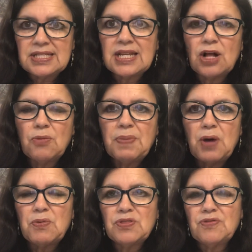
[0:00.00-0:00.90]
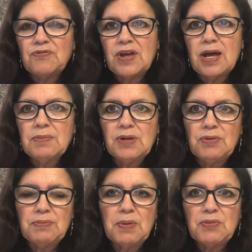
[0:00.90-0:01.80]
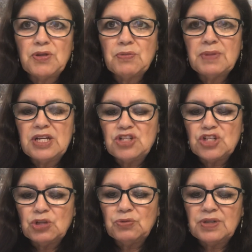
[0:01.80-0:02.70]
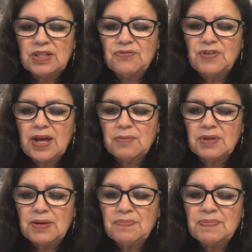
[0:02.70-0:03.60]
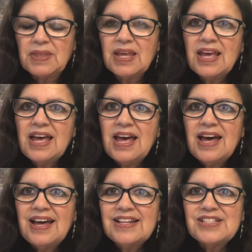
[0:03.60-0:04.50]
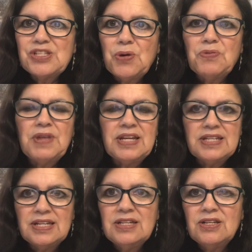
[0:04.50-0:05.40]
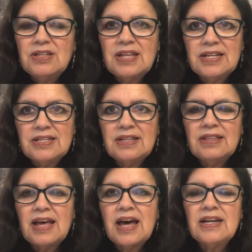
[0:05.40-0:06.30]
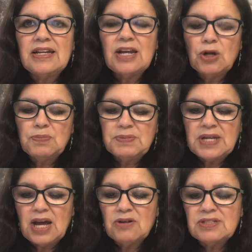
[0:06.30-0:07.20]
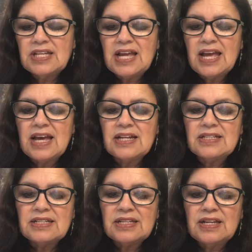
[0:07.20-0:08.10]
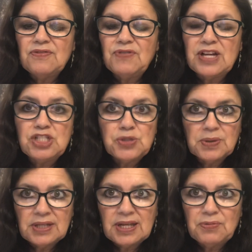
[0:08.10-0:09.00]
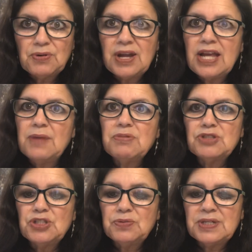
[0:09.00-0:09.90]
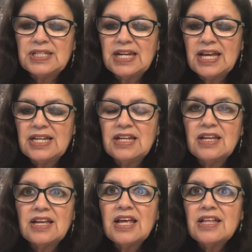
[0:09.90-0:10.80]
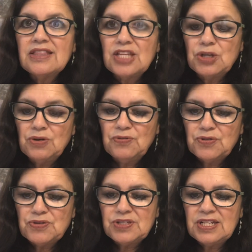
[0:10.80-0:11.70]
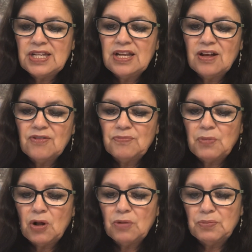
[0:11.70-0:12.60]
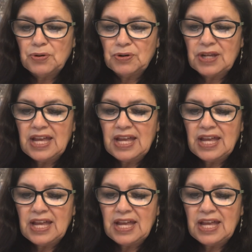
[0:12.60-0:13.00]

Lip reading: and help out with the family. Remember, there were many children in the family. So they did that and helped out, and eventually were able to attend the University of Marburg.